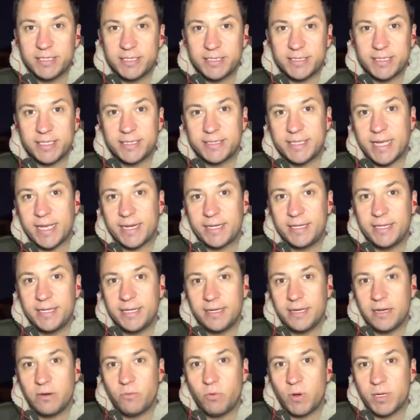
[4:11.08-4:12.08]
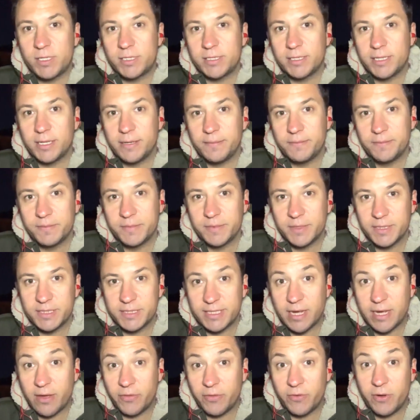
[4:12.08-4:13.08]
is exactly what
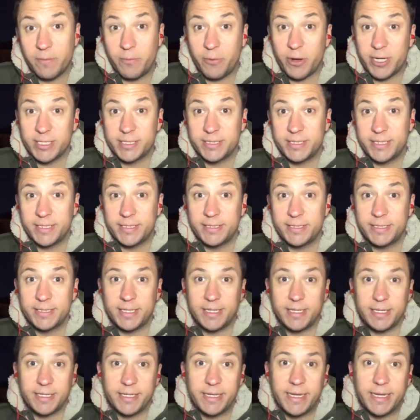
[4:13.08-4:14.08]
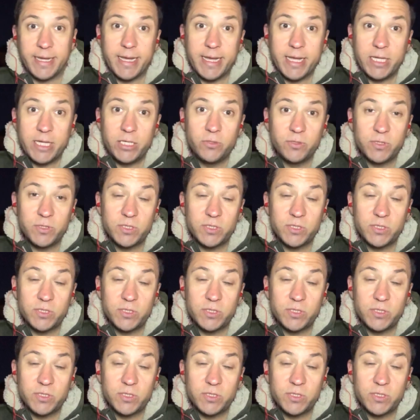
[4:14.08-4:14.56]
South Korean President Yoon